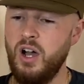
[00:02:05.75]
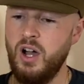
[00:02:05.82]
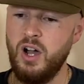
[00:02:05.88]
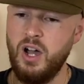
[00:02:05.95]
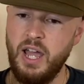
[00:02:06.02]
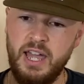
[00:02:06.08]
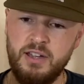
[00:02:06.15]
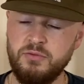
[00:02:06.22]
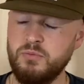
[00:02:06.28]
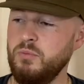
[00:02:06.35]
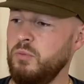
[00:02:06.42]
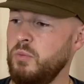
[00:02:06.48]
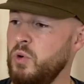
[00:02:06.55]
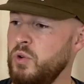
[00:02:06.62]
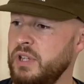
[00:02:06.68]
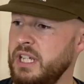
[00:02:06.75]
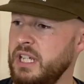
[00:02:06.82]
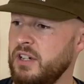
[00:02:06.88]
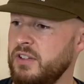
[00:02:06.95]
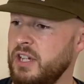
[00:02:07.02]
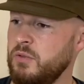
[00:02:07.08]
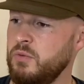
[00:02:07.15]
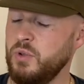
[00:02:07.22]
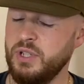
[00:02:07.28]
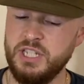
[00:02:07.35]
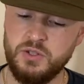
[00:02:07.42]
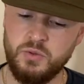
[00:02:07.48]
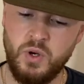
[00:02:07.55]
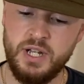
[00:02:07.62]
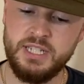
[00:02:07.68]
I haven't worn these, I think I've worn these
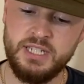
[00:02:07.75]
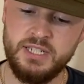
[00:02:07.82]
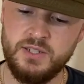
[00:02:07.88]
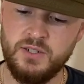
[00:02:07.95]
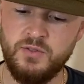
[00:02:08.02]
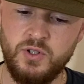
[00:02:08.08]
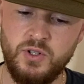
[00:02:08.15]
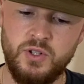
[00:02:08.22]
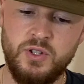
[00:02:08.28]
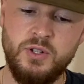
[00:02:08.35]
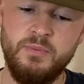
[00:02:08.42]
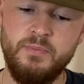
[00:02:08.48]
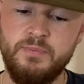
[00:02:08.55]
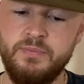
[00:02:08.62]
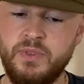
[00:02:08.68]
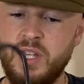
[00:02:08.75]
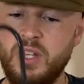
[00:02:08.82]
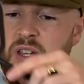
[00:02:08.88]
twice since I've got them.